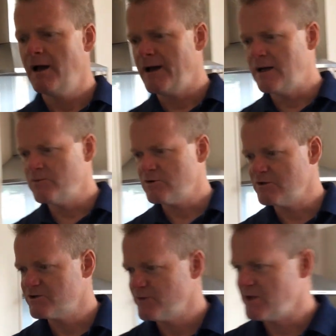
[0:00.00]
I'm not quite
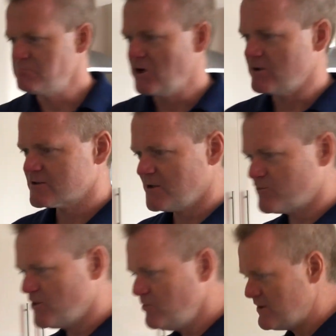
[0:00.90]
sure where that mark's come
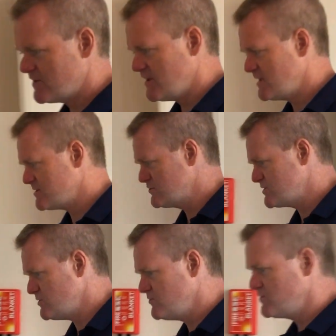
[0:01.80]
from, we'll have to get that dusted
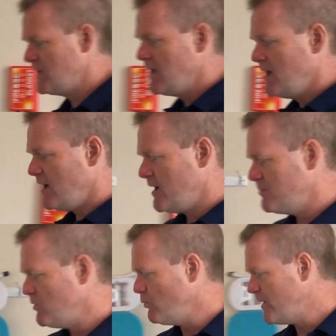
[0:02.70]
off.
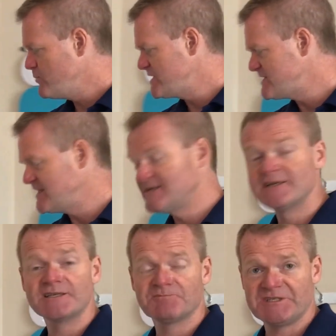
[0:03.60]
When we did
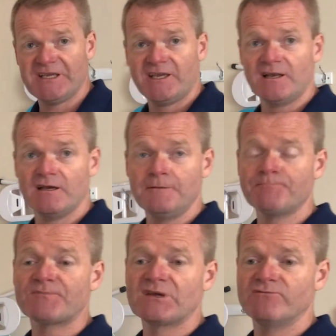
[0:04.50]
this particular
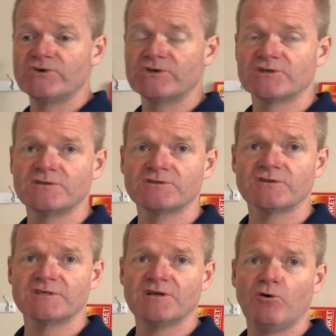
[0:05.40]
conversion, so
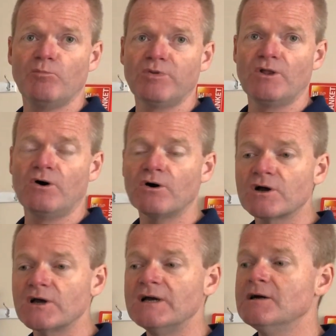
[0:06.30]
this whole
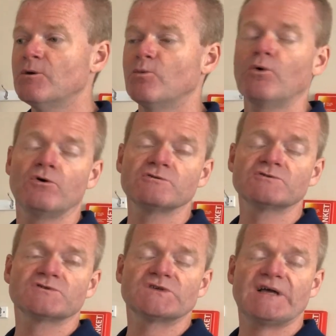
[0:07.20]
block
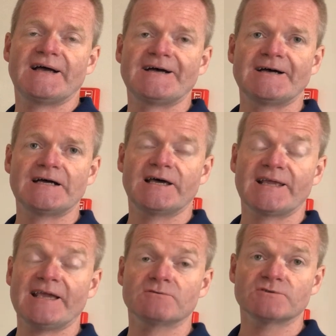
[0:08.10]
was an
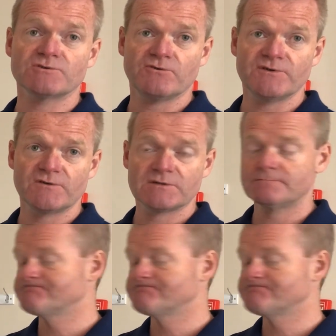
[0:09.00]
accountant's office.